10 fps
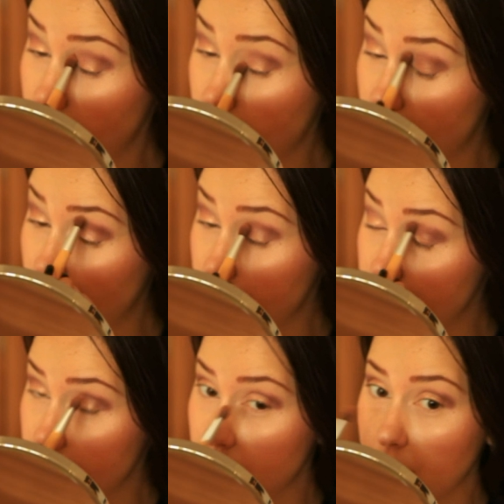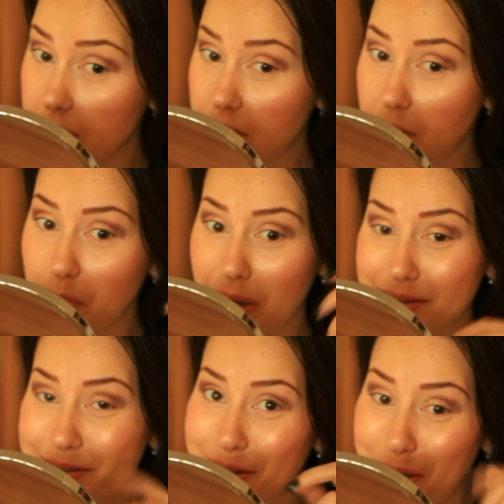that was not the
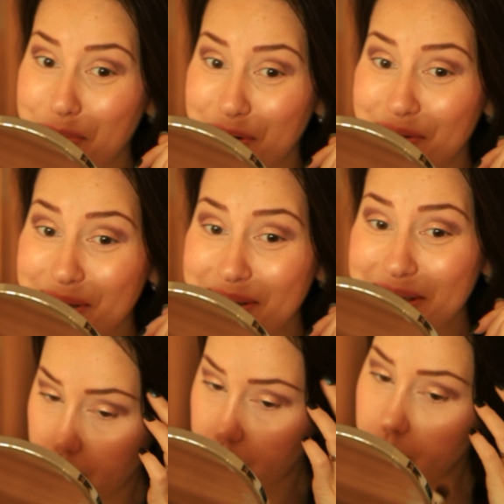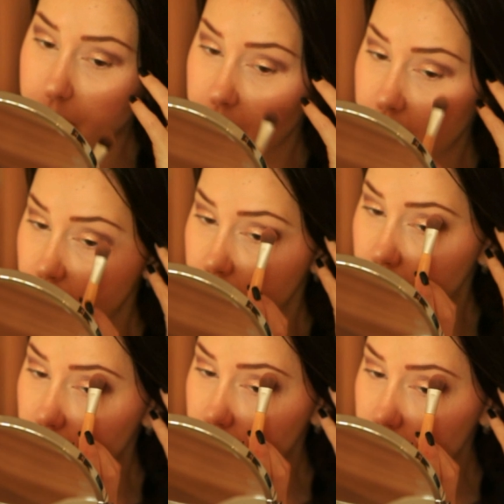best that I previously did.
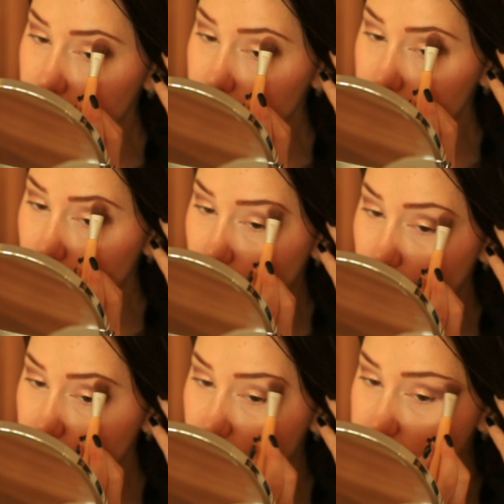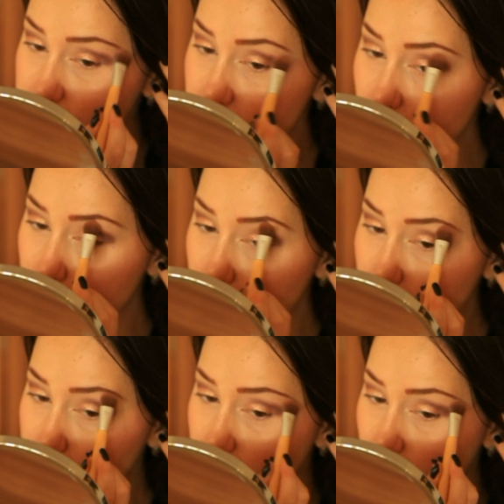So for this step, I
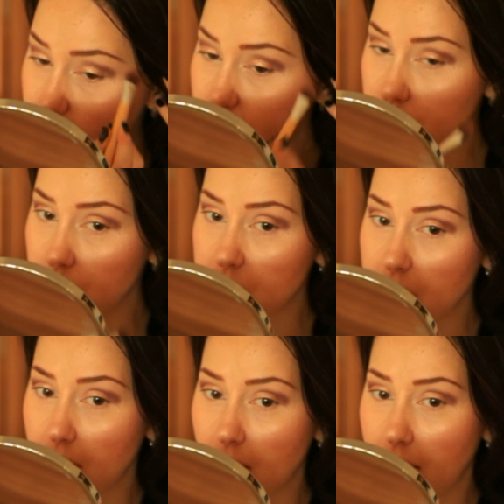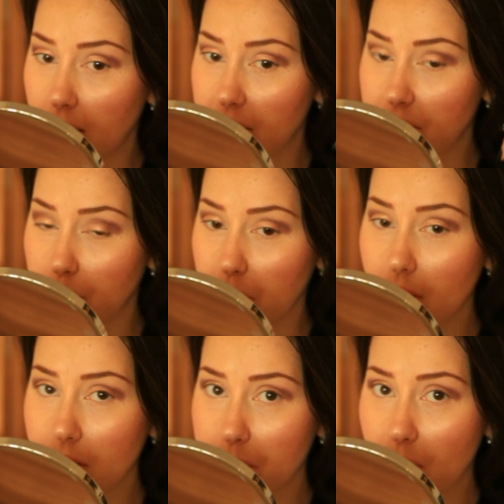am not using a highlight from
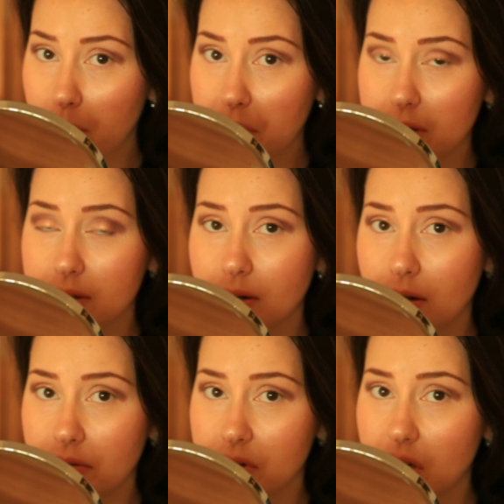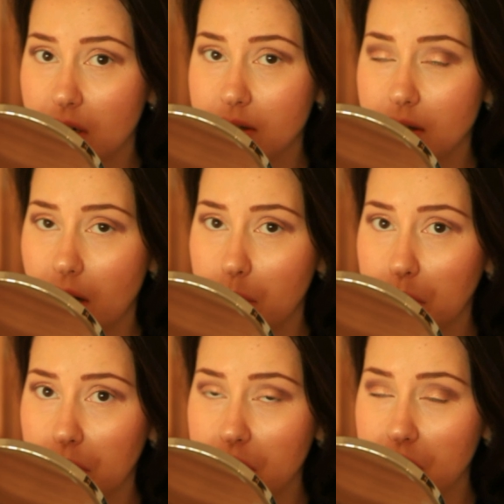ColourPop because all the shades that I
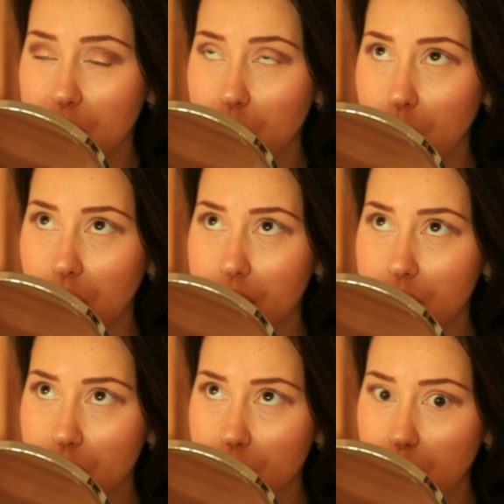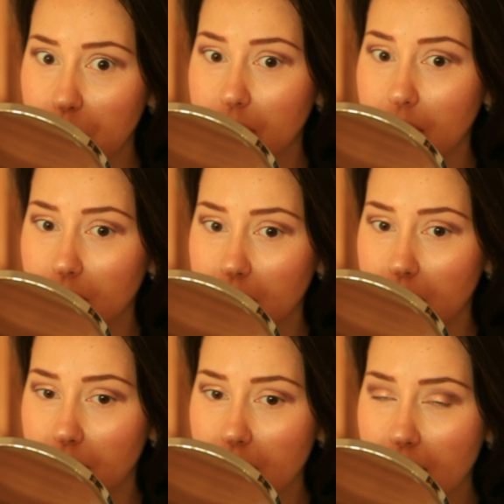purchased were super
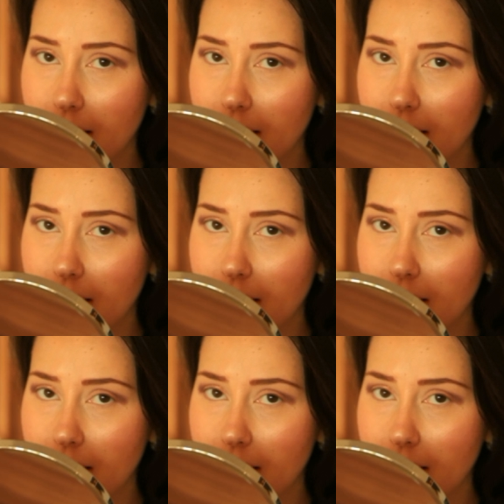glittery,